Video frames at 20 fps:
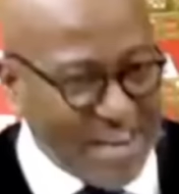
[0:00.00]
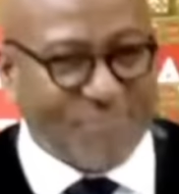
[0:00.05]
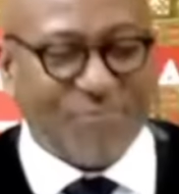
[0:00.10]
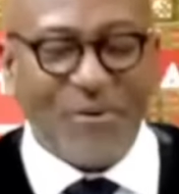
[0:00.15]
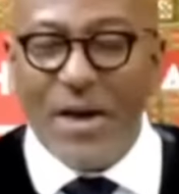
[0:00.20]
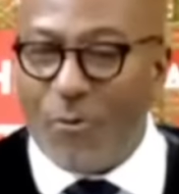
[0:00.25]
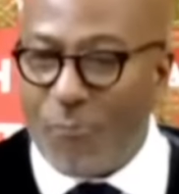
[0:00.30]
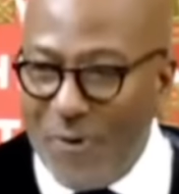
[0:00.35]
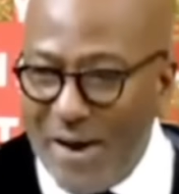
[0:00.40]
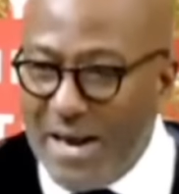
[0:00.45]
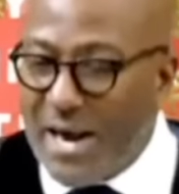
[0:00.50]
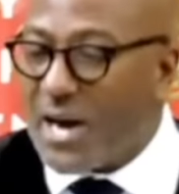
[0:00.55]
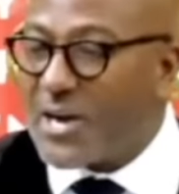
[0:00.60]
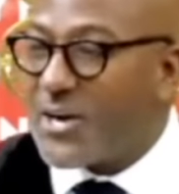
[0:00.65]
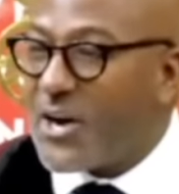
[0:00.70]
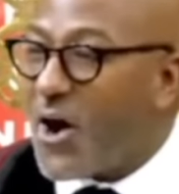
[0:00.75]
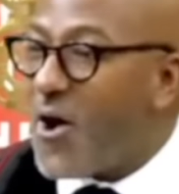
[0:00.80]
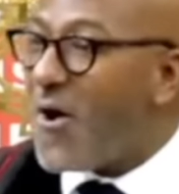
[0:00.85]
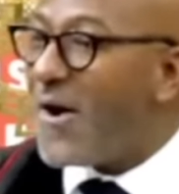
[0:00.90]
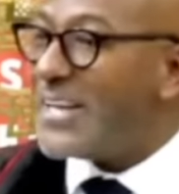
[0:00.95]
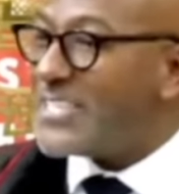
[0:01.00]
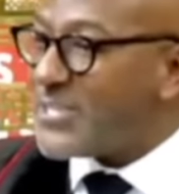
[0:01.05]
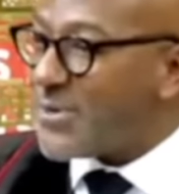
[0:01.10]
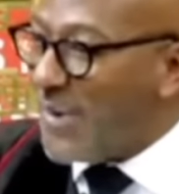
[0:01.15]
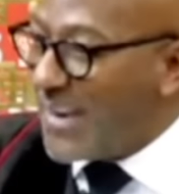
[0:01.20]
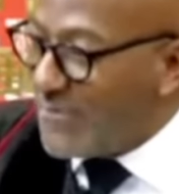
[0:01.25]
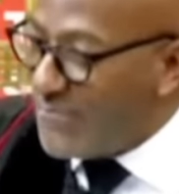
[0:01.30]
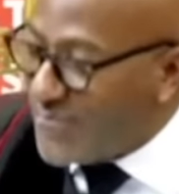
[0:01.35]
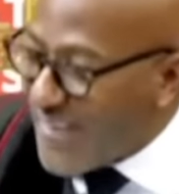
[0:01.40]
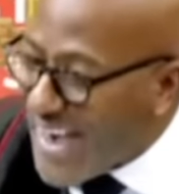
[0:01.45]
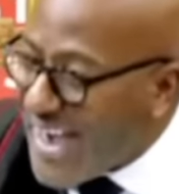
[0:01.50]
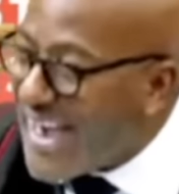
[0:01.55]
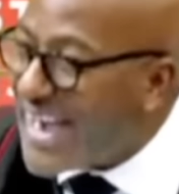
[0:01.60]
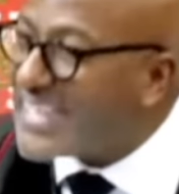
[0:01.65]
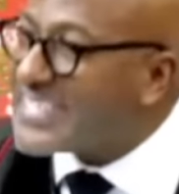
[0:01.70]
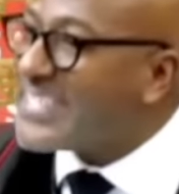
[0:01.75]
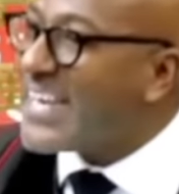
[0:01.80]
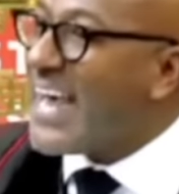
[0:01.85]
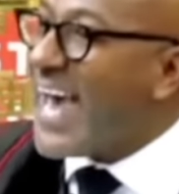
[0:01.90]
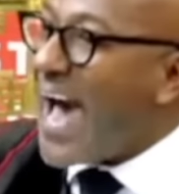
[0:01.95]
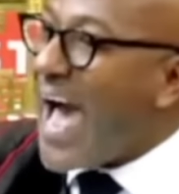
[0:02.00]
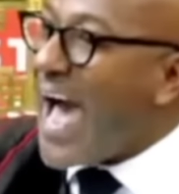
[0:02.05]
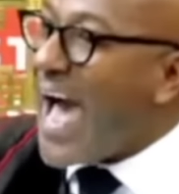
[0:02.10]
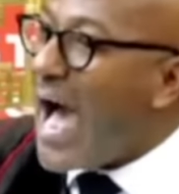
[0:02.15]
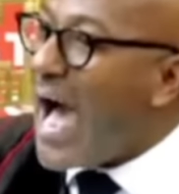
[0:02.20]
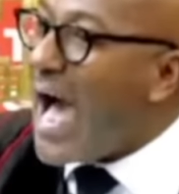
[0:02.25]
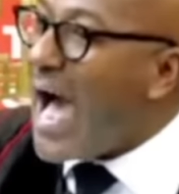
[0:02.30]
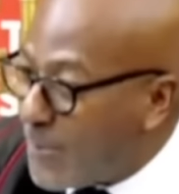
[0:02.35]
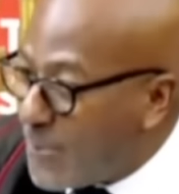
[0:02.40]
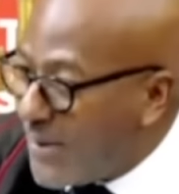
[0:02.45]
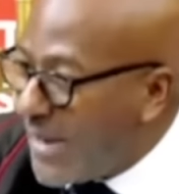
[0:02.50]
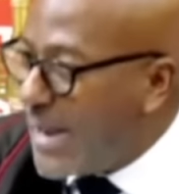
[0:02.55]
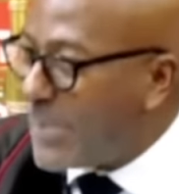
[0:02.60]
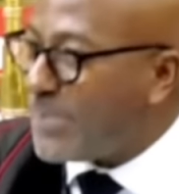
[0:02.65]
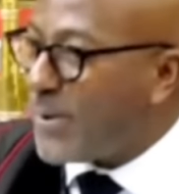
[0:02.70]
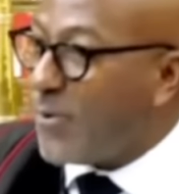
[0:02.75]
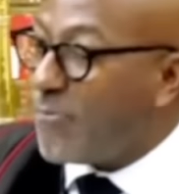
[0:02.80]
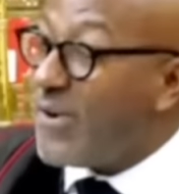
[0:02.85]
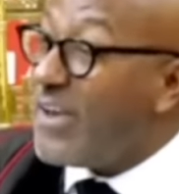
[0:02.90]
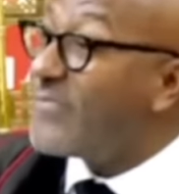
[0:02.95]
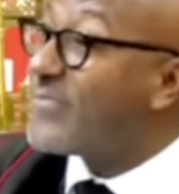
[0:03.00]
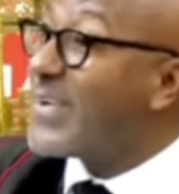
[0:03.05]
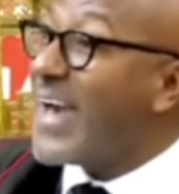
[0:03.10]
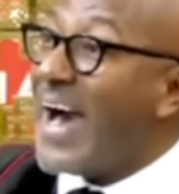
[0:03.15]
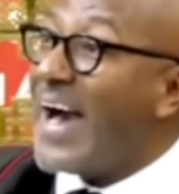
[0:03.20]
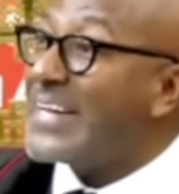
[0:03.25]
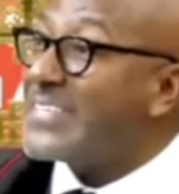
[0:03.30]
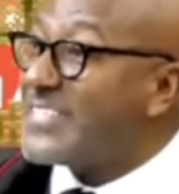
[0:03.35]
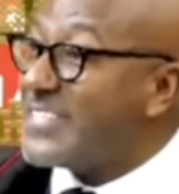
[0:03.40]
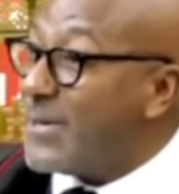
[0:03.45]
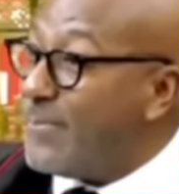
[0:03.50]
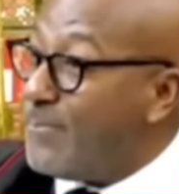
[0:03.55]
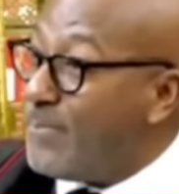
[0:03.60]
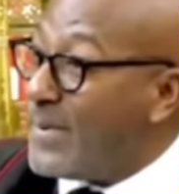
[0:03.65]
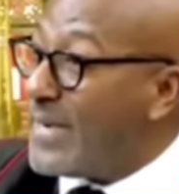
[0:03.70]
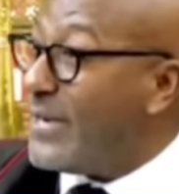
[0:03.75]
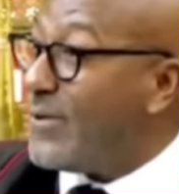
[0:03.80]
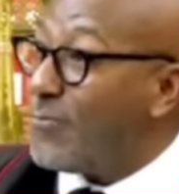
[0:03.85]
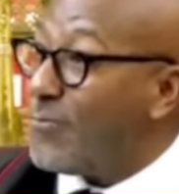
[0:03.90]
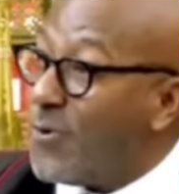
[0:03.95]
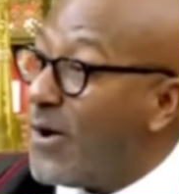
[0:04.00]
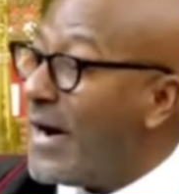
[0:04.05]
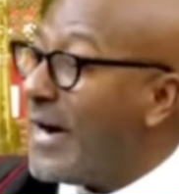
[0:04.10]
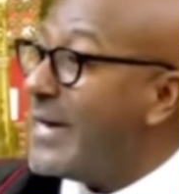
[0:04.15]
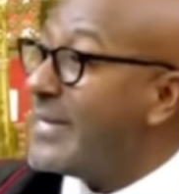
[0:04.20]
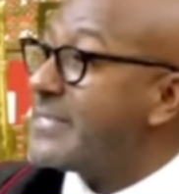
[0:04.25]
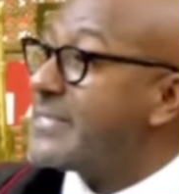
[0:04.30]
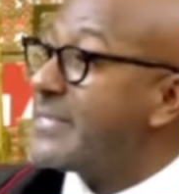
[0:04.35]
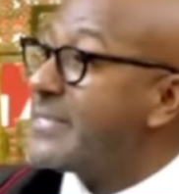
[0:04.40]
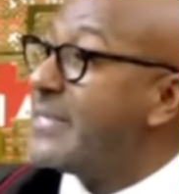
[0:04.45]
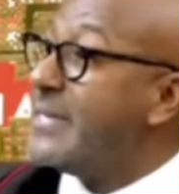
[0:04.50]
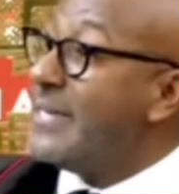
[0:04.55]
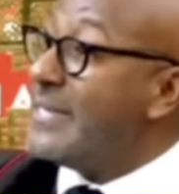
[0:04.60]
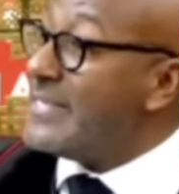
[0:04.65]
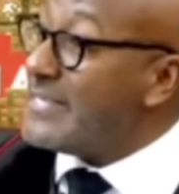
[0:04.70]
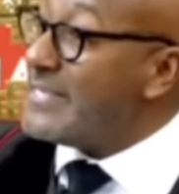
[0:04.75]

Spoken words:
if we are going to advance our people, we've got to be what?